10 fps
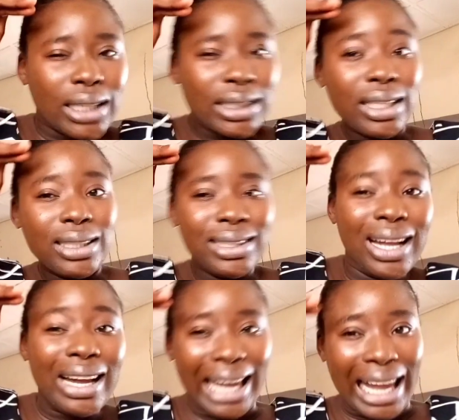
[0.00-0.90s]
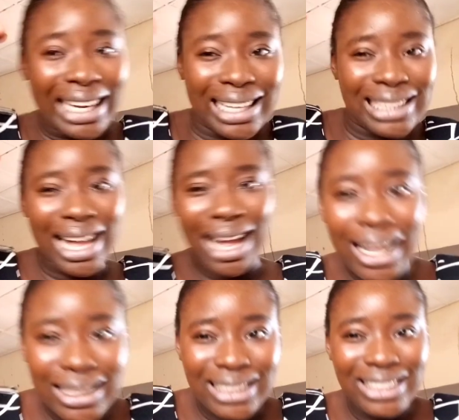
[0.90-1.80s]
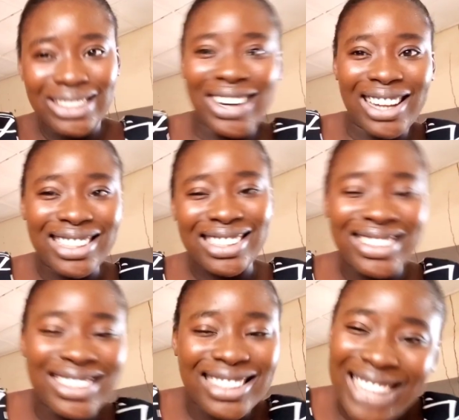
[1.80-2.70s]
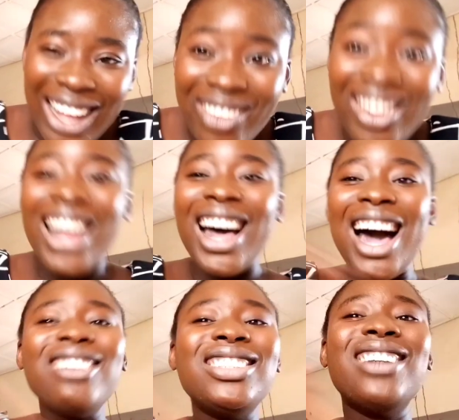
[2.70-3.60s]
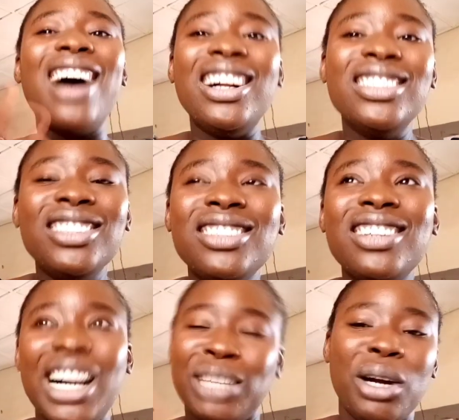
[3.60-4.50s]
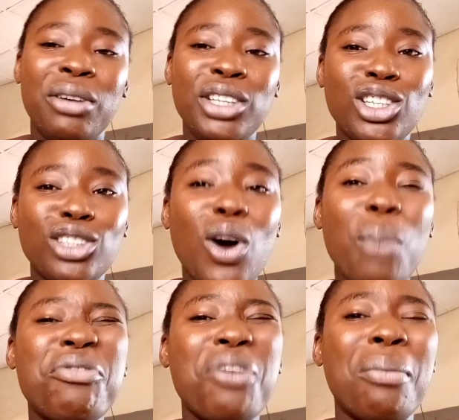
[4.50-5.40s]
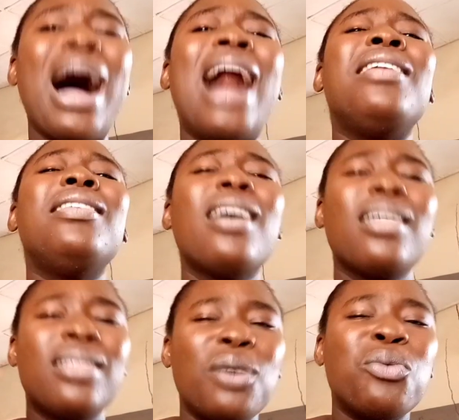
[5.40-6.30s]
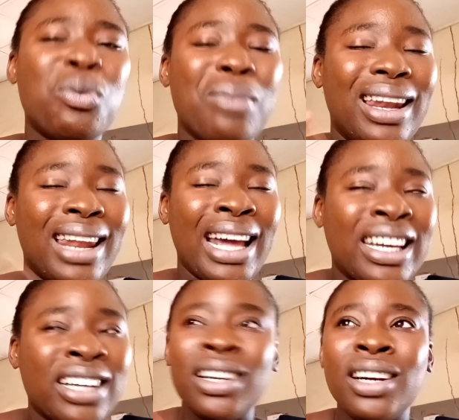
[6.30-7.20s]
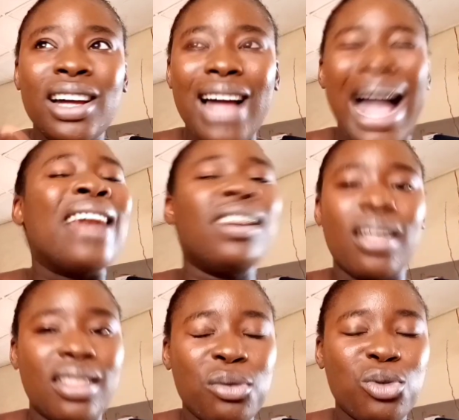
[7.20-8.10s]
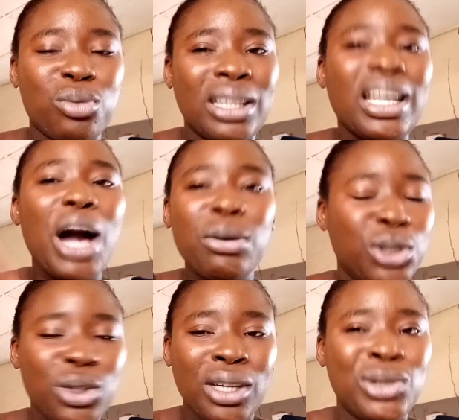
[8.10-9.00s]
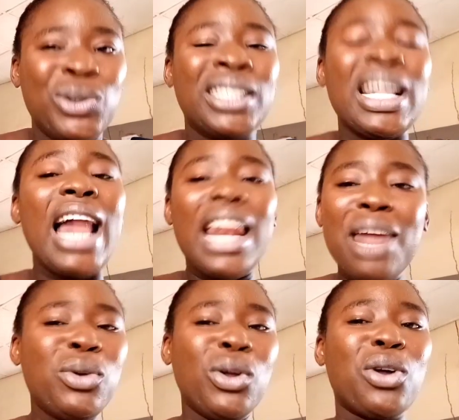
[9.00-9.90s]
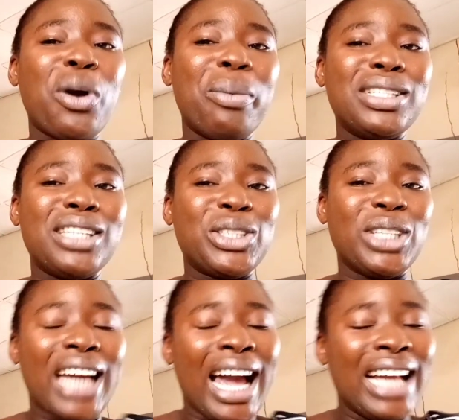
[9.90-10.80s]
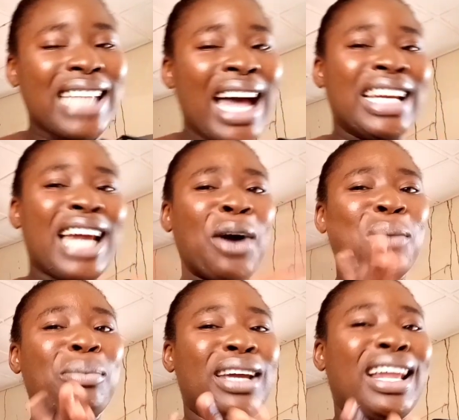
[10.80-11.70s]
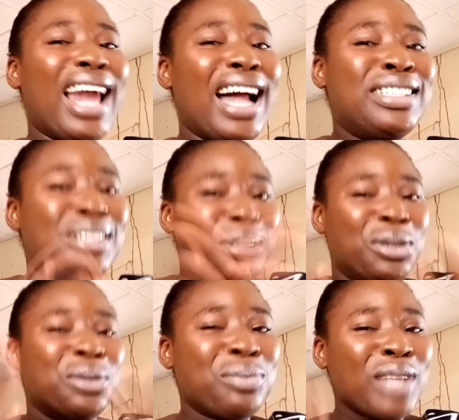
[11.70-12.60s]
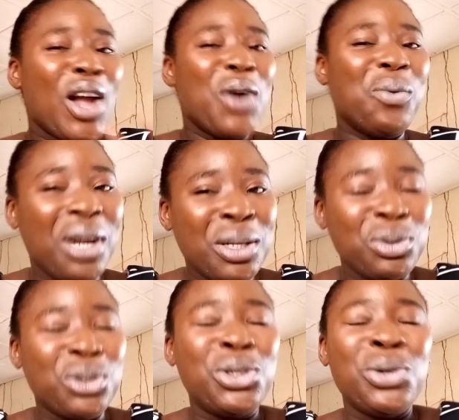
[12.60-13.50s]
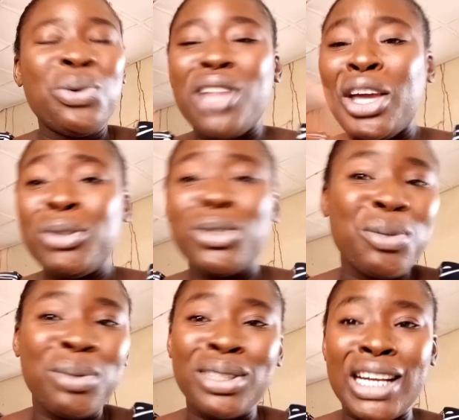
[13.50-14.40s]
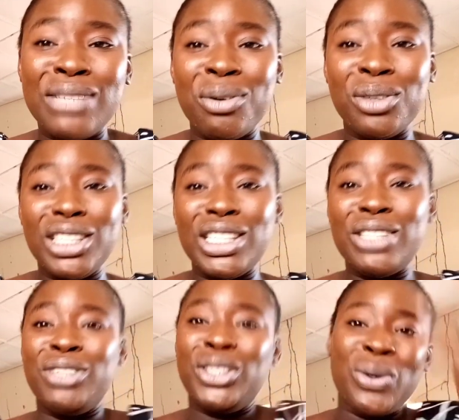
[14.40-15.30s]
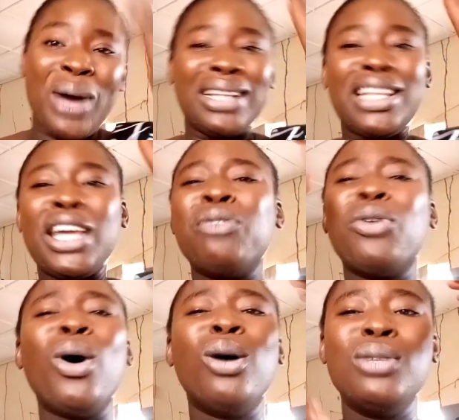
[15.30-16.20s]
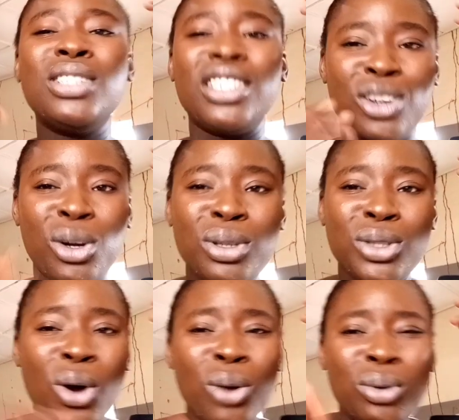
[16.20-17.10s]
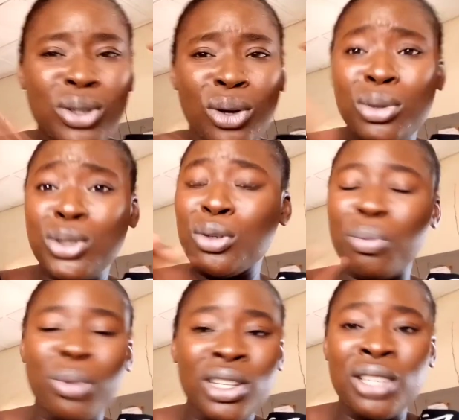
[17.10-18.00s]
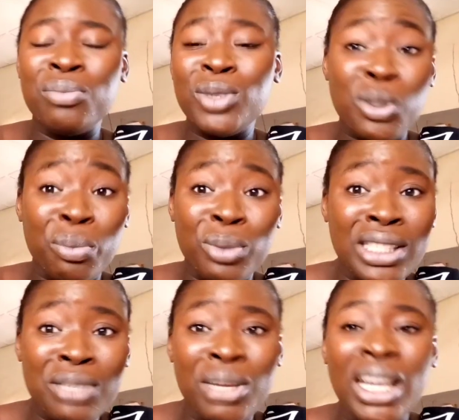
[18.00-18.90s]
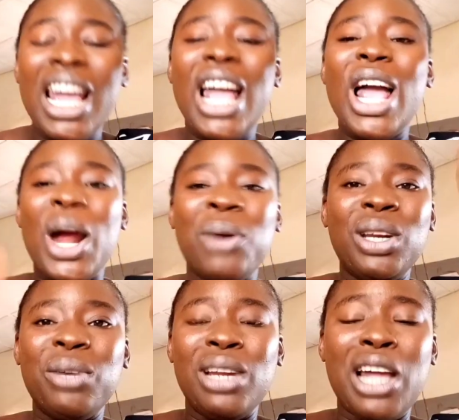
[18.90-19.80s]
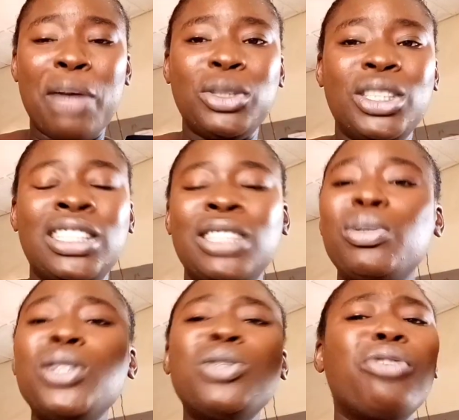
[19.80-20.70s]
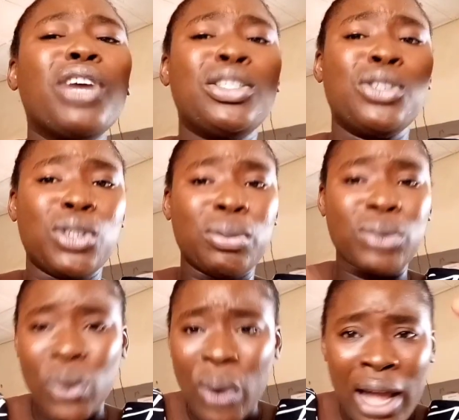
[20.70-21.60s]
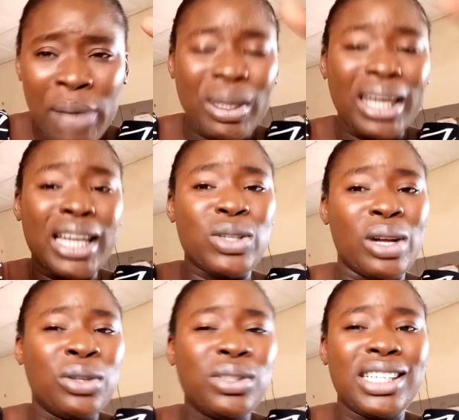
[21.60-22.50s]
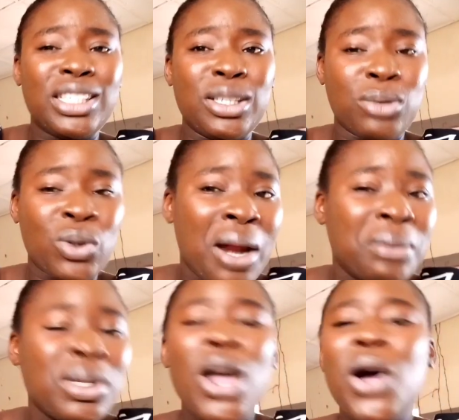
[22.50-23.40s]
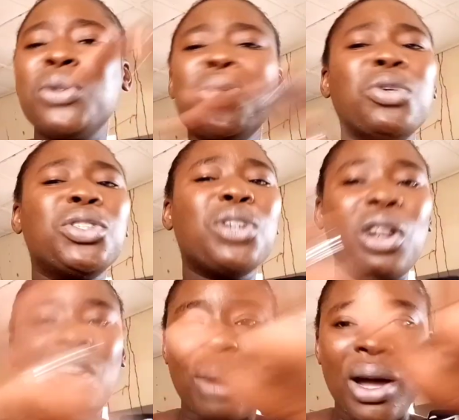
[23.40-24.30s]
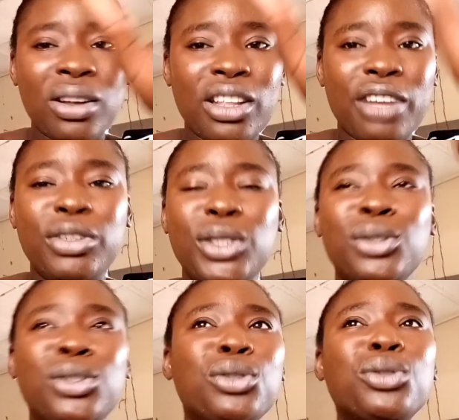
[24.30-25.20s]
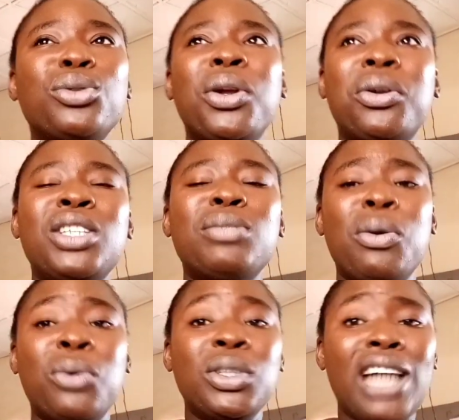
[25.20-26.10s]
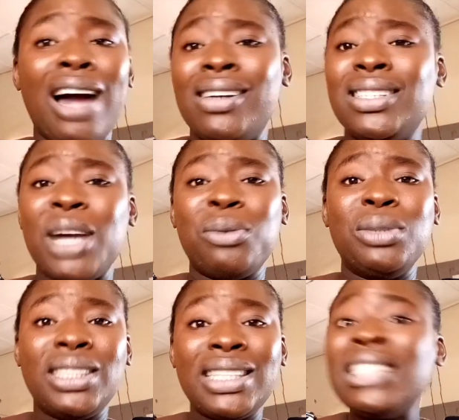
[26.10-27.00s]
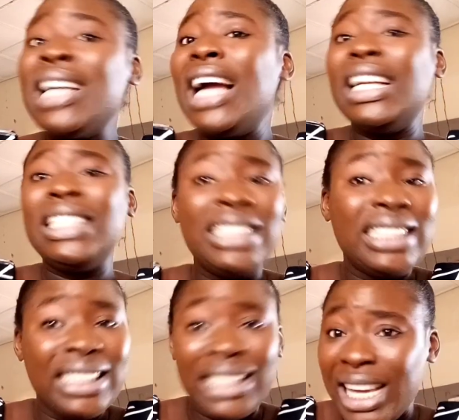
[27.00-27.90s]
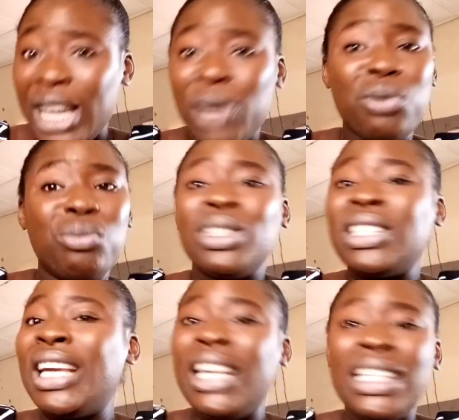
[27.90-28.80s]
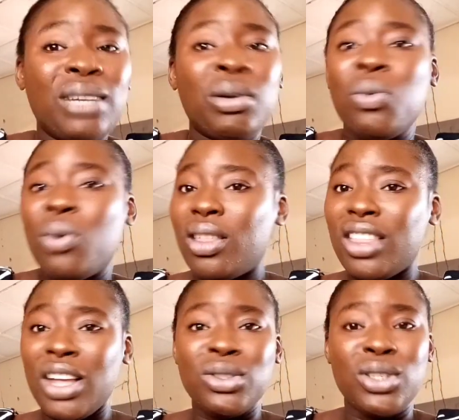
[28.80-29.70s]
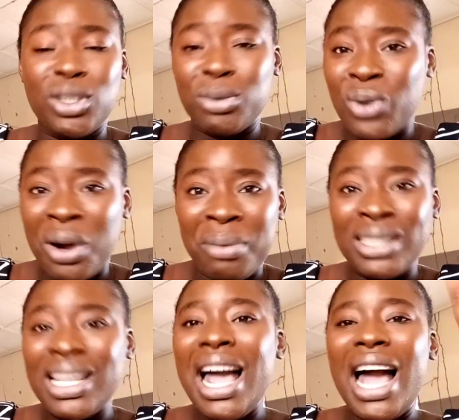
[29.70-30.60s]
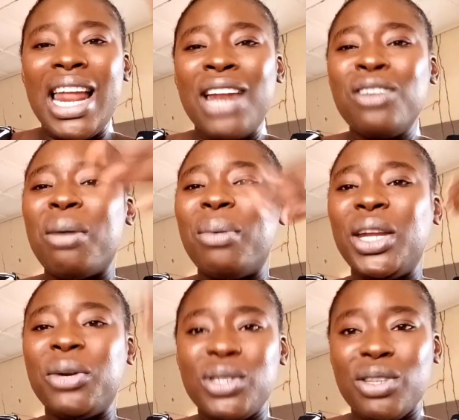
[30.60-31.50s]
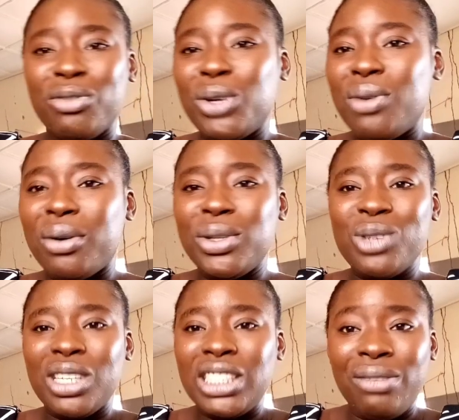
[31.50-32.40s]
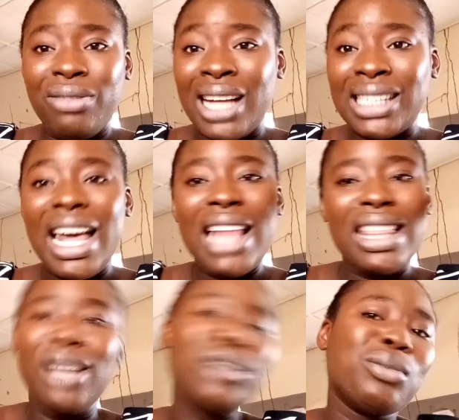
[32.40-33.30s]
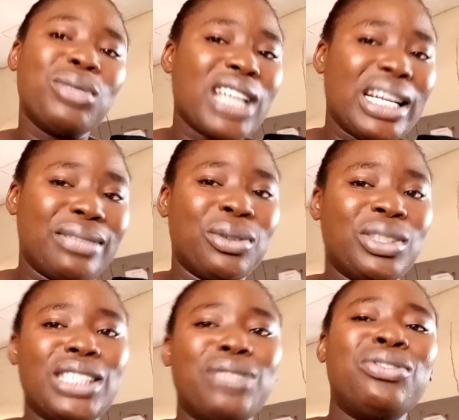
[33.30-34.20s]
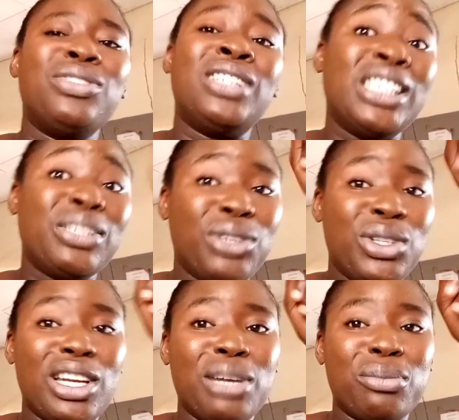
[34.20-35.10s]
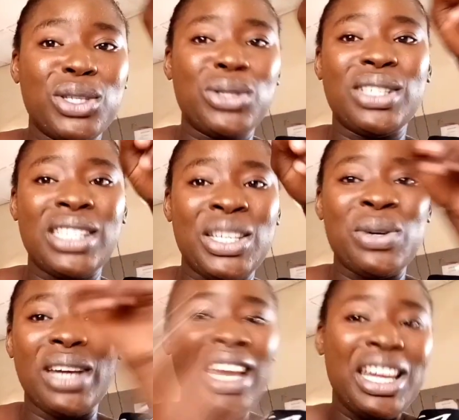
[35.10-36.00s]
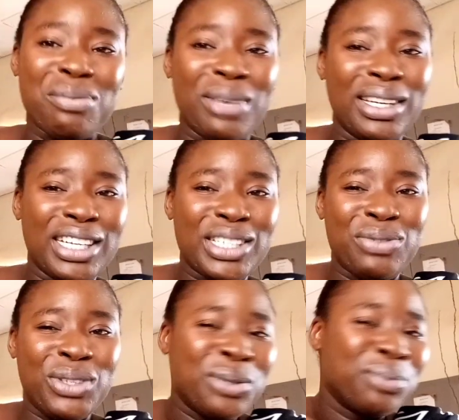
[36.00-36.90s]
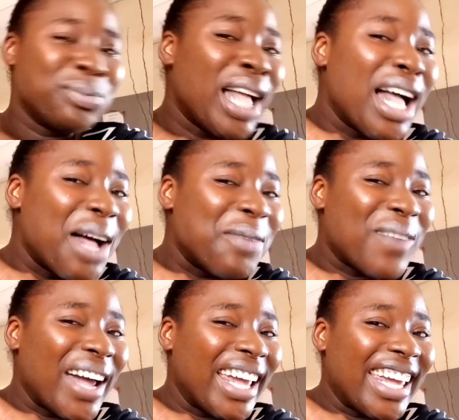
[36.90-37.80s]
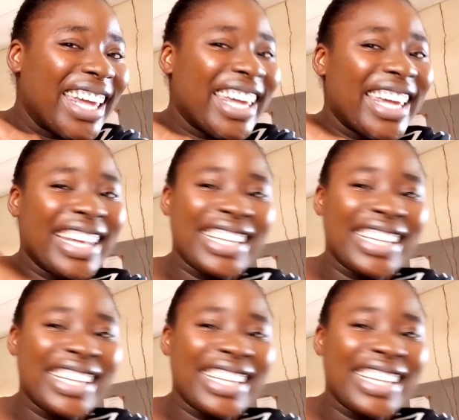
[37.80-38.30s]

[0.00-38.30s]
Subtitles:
good looking, is hot, all those good stuff, how do you handle admiration coming from another woman, like another woman? How would you handle it? Let me know in the comment section, guys, and I will be glad to relate with you. Thank you so much, guys, for watching this video, and thank you for always supporting me. I really appreciate it. Please don't forget to subscribe in case you are not yet subscribed. Also watch all of my other videos, to increase my watch hours. Like we said, this year we must hit our 1,000 subscribers, and I know that by the grace of God we are going to achieve that. Thank you so much, guys, for watching this video, and I'm going to see you in my next video. Bye.